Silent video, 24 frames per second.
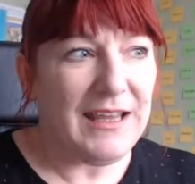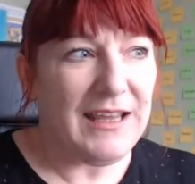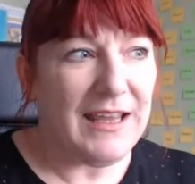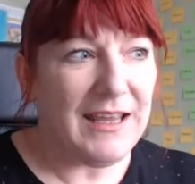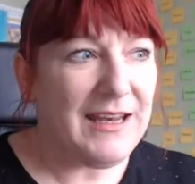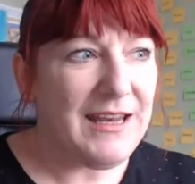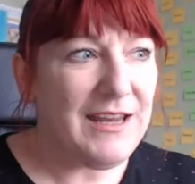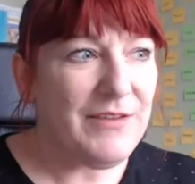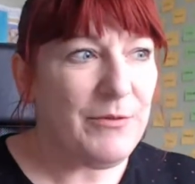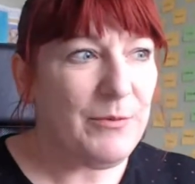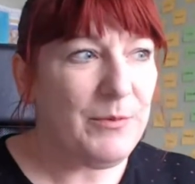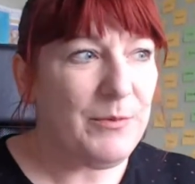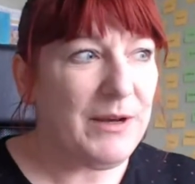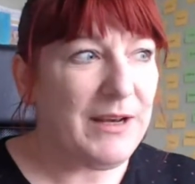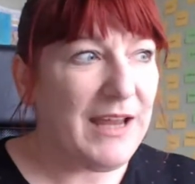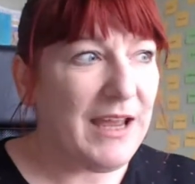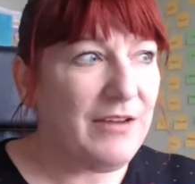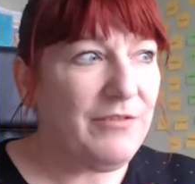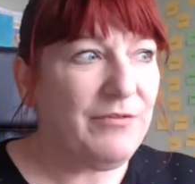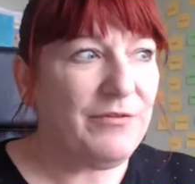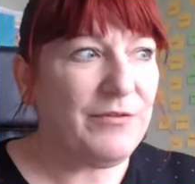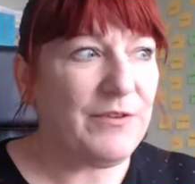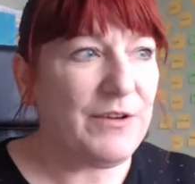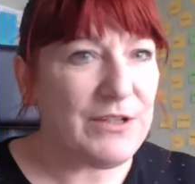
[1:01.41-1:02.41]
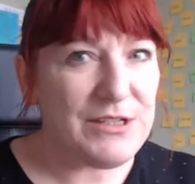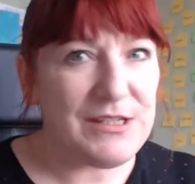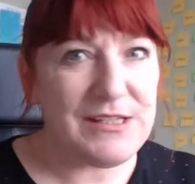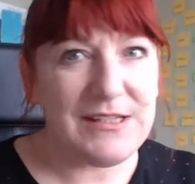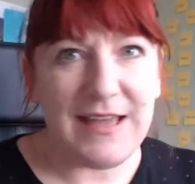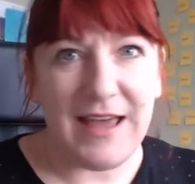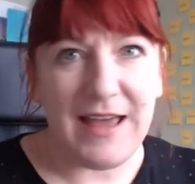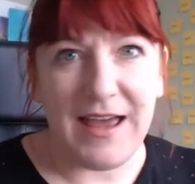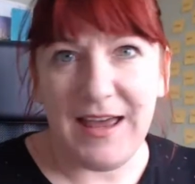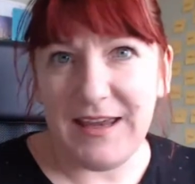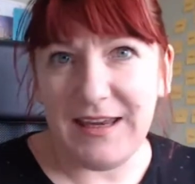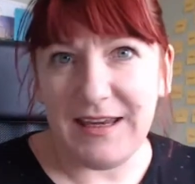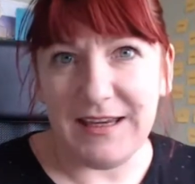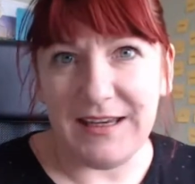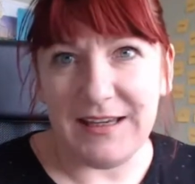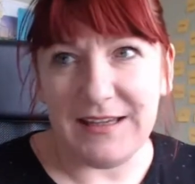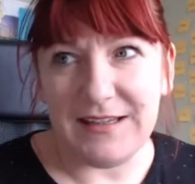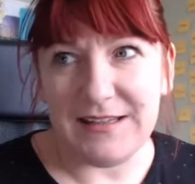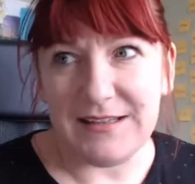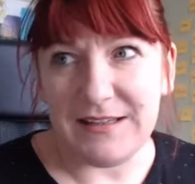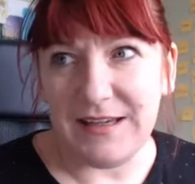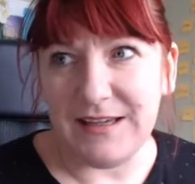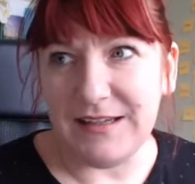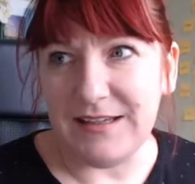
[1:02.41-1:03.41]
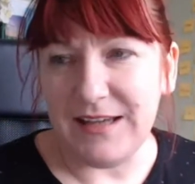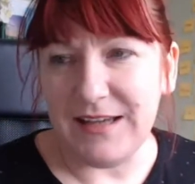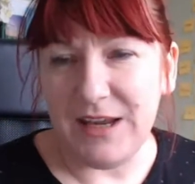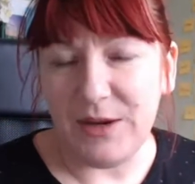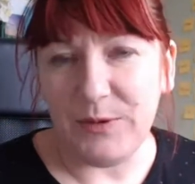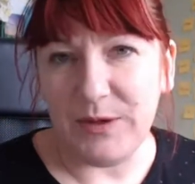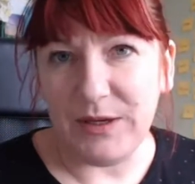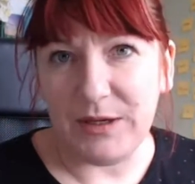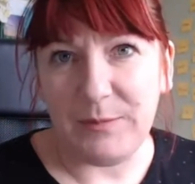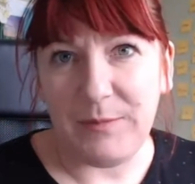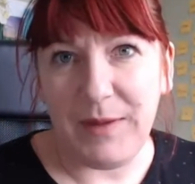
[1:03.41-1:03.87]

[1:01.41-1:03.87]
And even when I first started in network